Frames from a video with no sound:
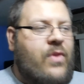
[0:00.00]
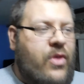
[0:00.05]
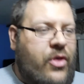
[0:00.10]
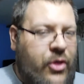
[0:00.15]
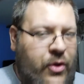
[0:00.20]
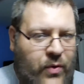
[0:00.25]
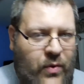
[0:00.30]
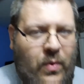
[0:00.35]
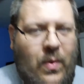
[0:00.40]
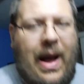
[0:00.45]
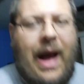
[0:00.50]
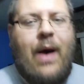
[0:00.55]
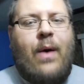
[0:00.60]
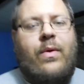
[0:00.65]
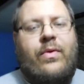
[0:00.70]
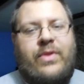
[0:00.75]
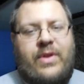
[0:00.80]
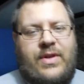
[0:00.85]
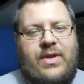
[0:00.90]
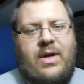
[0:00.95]

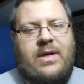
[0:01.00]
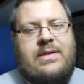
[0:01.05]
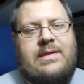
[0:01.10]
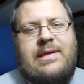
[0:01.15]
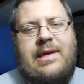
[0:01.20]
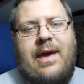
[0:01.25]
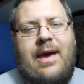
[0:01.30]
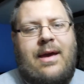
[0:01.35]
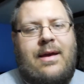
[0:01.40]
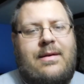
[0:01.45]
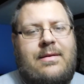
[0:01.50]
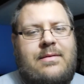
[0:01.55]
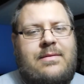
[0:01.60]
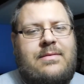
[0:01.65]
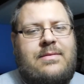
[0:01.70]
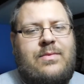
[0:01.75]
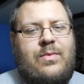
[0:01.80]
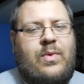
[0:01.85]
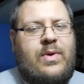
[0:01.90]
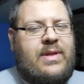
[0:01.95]
throughout the dossier.
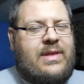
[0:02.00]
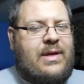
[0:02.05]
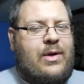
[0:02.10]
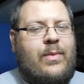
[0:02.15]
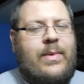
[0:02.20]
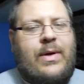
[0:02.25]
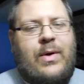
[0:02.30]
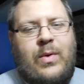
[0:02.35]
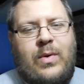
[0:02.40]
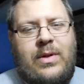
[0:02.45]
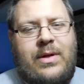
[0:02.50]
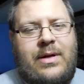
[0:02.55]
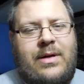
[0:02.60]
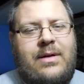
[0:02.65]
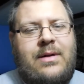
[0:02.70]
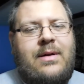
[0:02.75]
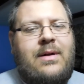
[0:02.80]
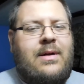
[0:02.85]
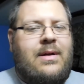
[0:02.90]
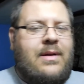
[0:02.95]
What do you think would be cooler?
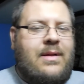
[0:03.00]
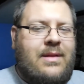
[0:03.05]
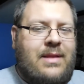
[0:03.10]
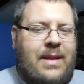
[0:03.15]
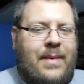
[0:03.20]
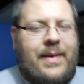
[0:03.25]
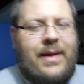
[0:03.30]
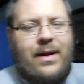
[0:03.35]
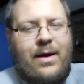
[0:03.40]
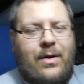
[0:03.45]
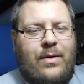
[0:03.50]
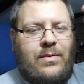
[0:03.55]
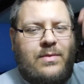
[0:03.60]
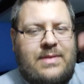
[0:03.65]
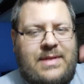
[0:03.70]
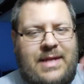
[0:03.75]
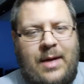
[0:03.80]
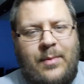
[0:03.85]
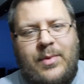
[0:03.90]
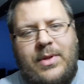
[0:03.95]
Let me know
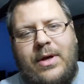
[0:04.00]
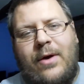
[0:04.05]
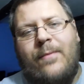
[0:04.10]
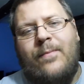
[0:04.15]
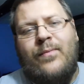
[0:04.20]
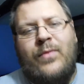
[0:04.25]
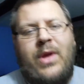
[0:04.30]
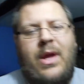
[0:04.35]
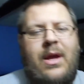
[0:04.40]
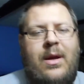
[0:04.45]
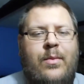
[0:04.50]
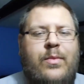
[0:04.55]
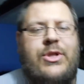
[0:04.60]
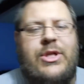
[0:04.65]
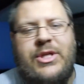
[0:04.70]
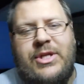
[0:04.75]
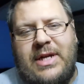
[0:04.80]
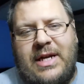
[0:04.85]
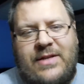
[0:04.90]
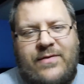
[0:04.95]
down below.
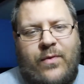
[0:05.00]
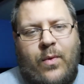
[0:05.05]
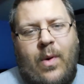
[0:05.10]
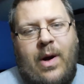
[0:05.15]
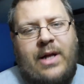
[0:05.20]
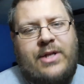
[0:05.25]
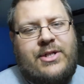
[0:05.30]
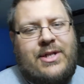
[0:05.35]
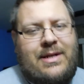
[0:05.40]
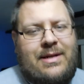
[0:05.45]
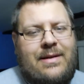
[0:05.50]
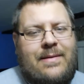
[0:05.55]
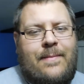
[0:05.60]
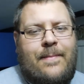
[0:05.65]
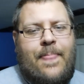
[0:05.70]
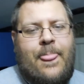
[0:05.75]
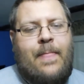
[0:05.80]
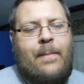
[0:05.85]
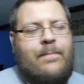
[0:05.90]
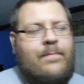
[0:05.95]
Appreciate you guys for watching.
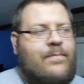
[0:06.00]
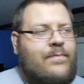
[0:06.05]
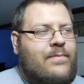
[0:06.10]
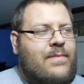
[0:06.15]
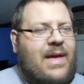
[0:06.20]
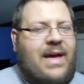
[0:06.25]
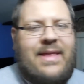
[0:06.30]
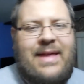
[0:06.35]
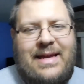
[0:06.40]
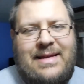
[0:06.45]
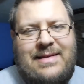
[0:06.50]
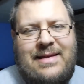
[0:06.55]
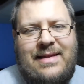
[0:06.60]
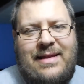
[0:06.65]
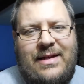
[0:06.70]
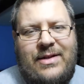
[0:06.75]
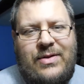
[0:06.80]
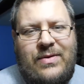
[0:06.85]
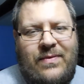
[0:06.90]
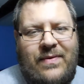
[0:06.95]
I think I said
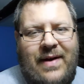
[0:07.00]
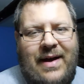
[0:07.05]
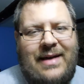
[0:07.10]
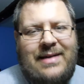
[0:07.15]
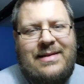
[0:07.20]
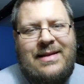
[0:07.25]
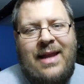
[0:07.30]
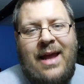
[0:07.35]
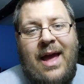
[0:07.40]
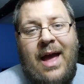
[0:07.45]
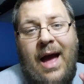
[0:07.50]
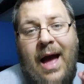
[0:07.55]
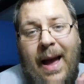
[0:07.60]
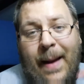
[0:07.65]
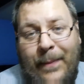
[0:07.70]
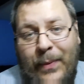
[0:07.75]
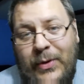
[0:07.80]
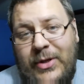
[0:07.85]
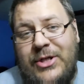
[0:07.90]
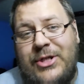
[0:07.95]
that too fast. I
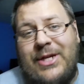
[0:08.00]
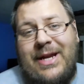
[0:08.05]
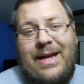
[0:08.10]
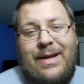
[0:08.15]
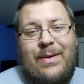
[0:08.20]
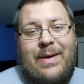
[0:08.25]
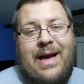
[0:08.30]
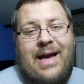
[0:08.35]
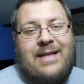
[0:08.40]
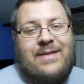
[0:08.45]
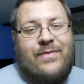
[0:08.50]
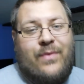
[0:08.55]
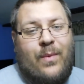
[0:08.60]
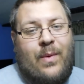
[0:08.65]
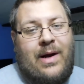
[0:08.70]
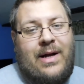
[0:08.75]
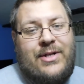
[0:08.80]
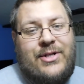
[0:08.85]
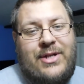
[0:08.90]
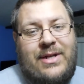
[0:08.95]
appreciate you guys for
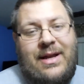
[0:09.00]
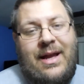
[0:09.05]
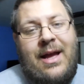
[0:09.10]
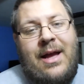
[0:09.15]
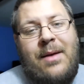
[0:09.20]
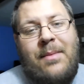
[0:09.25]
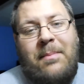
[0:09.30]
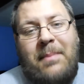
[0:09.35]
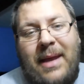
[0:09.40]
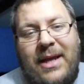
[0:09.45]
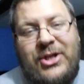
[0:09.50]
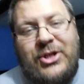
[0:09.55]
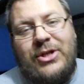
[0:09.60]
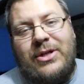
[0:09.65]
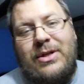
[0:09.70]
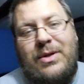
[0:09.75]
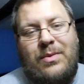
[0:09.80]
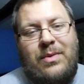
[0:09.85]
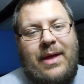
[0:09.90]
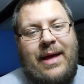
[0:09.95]
watching. Make sure
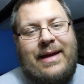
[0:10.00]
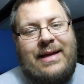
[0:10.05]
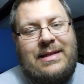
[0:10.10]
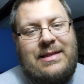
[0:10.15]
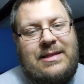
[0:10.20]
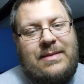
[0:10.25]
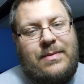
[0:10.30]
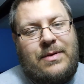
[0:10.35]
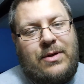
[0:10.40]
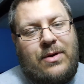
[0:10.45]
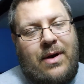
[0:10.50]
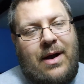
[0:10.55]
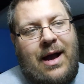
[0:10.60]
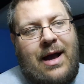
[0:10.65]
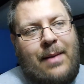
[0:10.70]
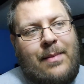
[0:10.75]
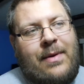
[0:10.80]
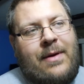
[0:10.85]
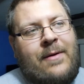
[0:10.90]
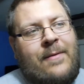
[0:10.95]
you like and
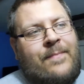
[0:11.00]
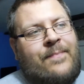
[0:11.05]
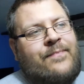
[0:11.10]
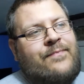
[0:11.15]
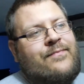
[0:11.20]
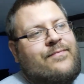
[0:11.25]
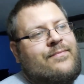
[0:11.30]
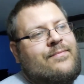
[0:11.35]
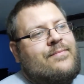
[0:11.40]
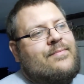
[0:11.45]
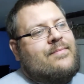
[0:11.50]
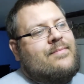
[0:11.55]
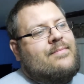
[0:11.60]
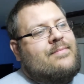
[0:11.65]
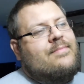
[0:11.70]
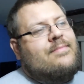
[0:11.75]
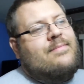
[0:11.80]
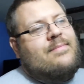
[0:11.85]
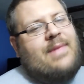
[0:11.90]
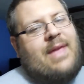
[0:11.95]
subscribe,
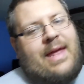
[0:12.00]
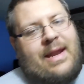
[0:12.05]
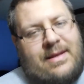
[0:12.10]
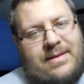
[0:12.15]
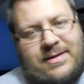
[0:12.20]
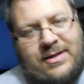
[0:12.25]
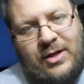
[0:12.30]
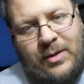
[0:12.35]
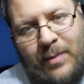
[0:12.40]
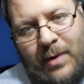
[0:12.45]
and I'll see you